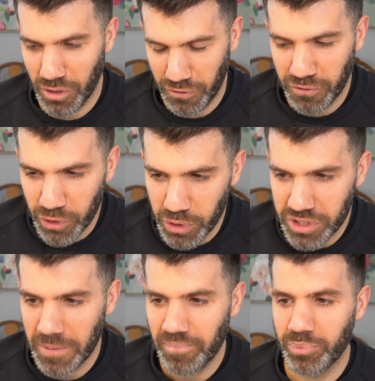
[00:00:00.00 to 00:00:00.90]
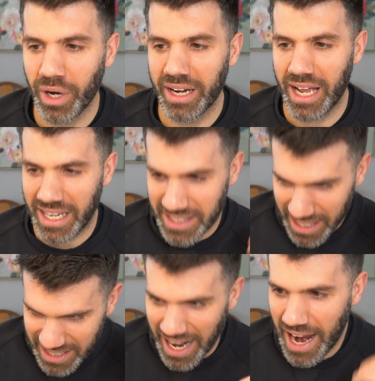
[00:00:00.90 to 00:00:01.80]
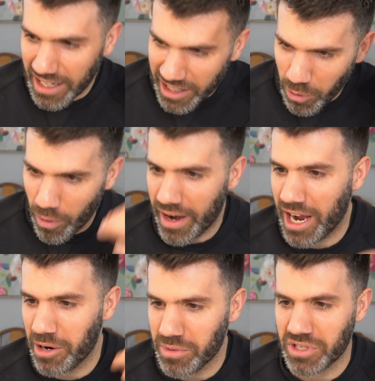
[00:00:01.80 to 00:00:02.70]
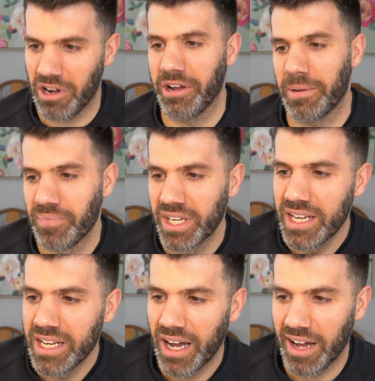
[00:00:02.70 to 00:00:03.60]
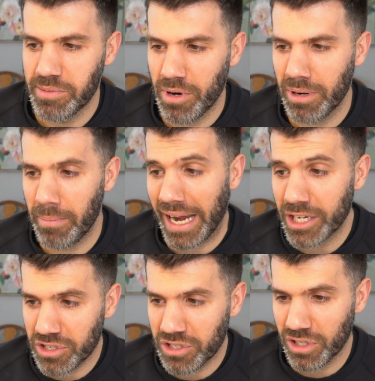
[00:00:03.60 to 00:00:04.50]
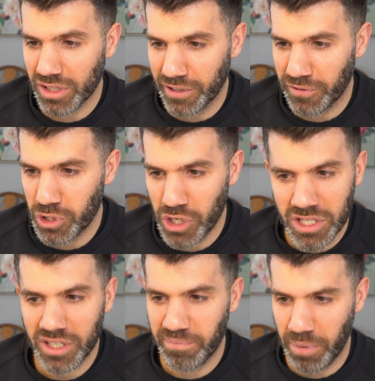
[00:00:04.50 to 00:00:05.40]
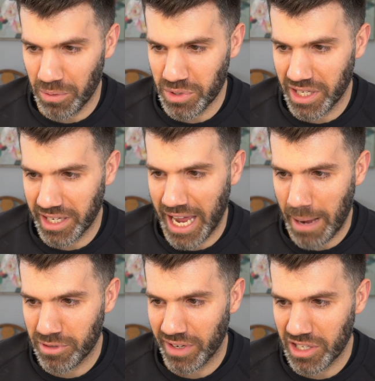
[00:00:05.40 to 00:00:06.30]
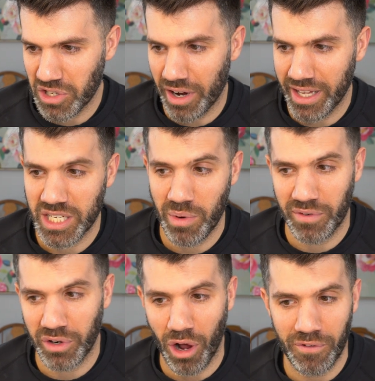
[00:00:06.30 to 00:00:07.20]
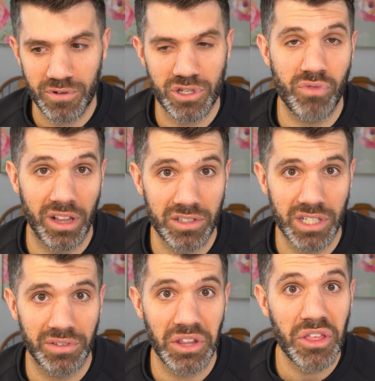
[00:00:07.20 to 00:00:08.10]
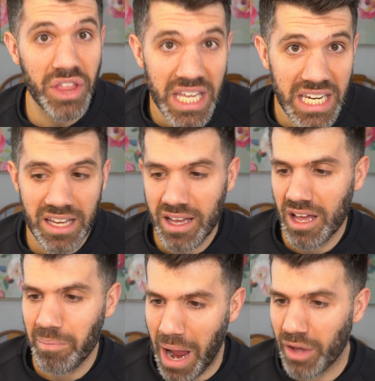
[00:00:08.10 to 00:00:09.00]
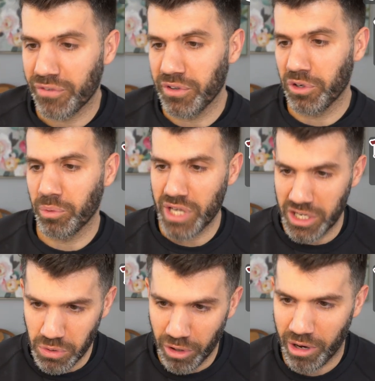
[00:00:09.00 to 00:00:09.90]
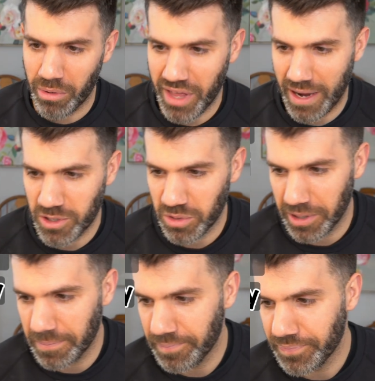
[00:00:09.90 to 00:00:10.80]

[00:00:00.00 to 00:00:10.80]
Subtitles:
fruit, but I guess that's kind of like where I was going. The bourbon manages to deliver just enough potency to captivate its audience. However, it offers a relatively thin mouthfeel, which I do agree with, actually.